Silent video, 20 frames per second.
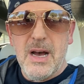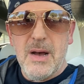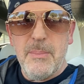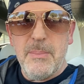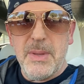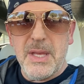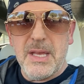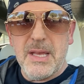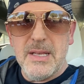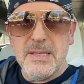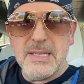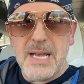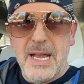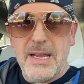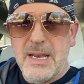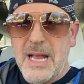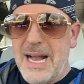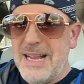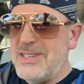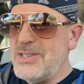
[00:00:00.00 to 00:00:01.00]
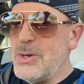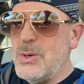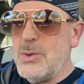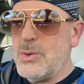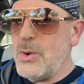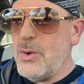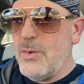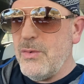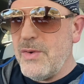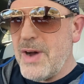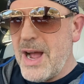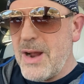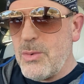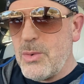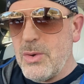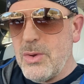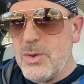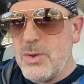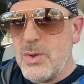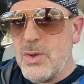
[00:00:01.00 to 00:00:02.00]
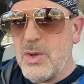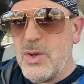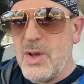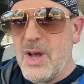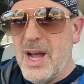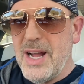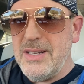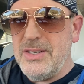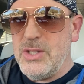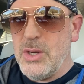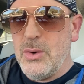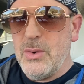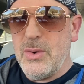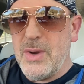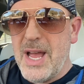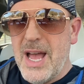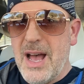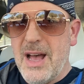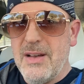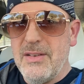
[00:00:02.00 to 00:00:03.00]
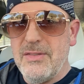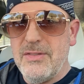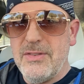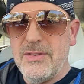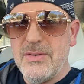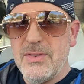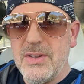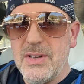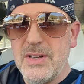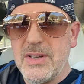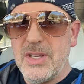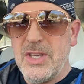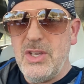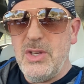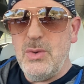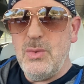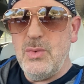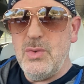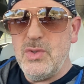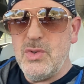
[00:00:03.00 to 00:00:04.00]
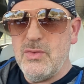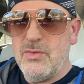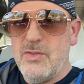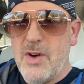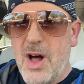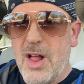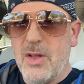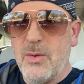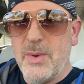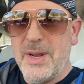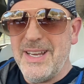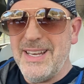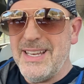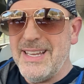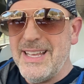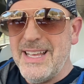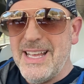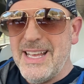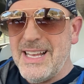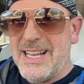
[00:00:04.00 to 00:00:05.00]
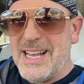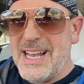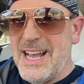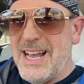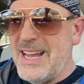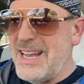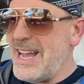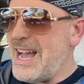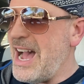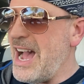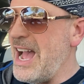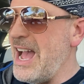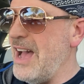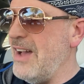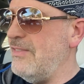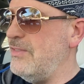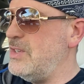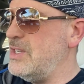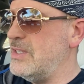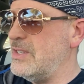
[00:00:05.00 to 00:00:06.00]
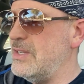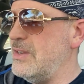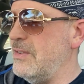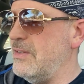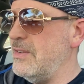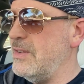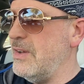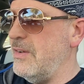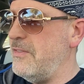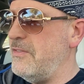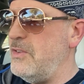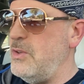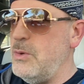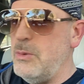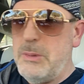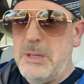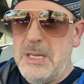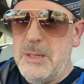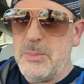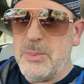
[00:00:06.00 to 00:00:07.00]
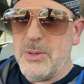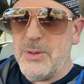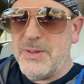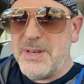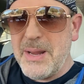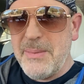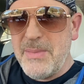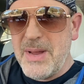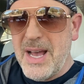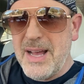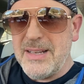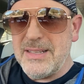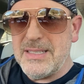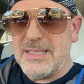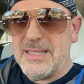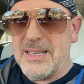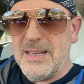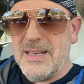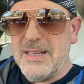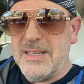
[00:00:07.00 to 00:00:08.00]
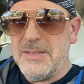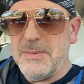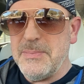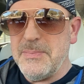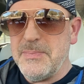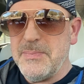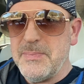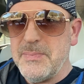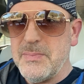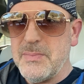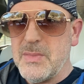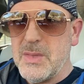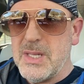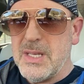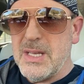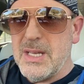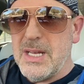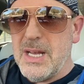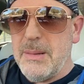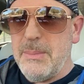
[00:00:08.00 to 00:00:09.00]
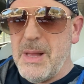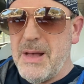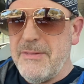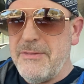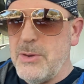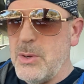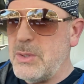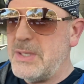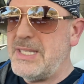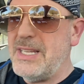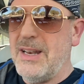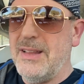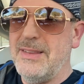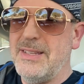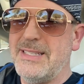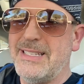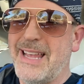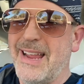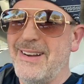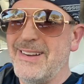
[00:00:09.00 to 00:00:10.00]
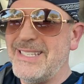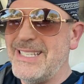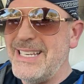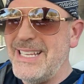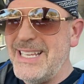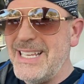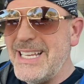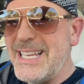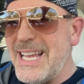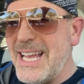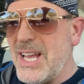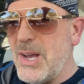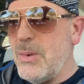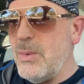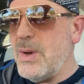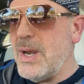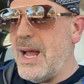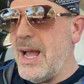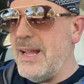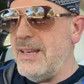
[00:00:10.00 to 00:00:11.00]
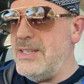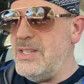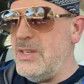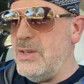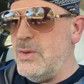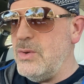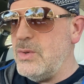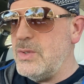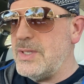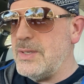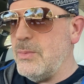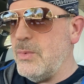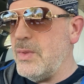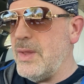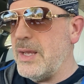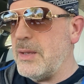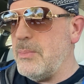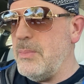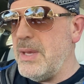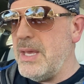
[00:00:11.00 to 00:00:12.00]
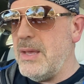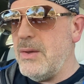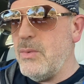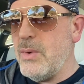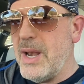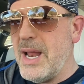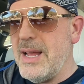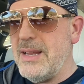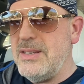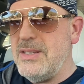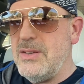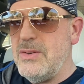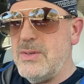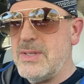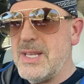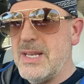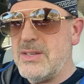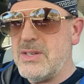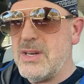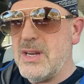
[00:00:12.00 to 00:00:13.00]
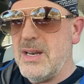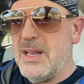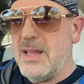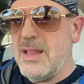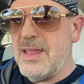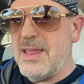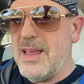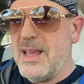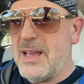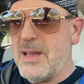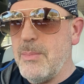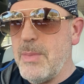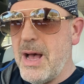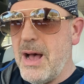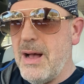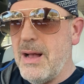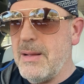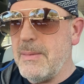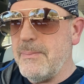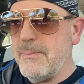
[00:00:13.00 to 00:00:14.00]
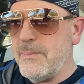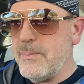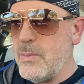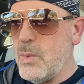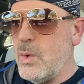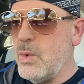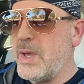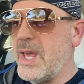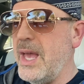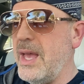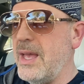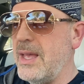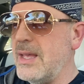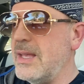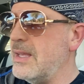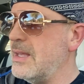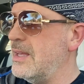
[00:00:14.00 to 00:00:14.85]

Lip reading: because I don't go viral. I don't have a huge following. I have just a few people, and I'm not focusing on the scarcity. What I do, someone like me, what I do is I try to think about okay.